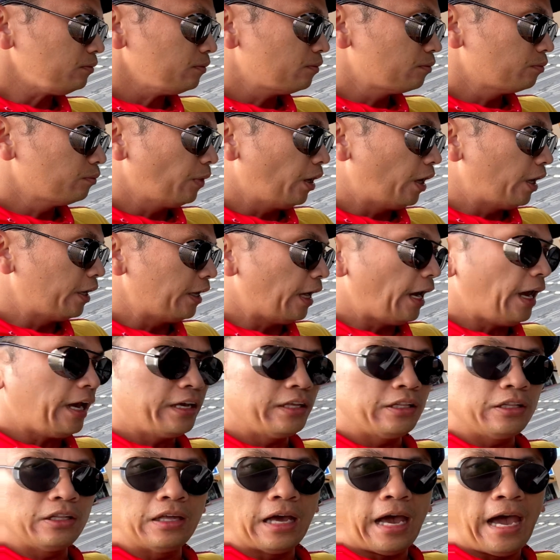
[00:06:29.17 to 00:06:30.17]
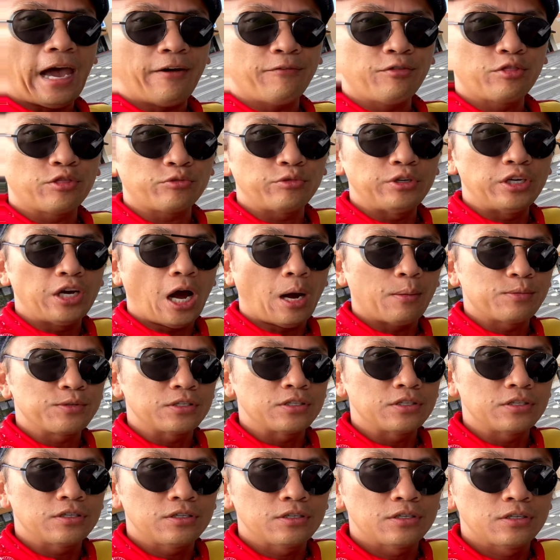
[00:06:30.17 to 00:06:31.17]
But I have three
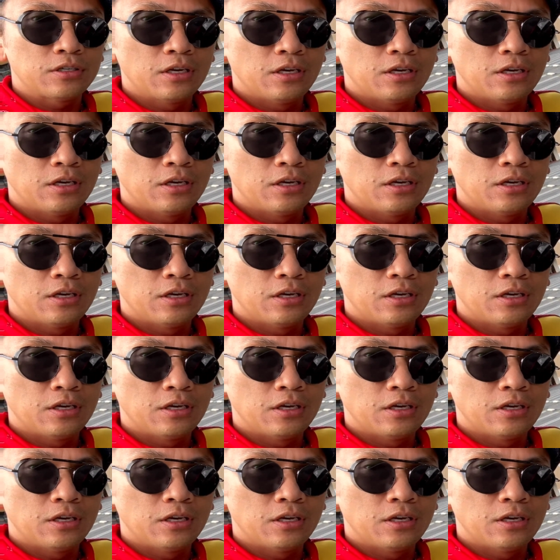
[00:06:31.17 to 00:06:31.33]
options.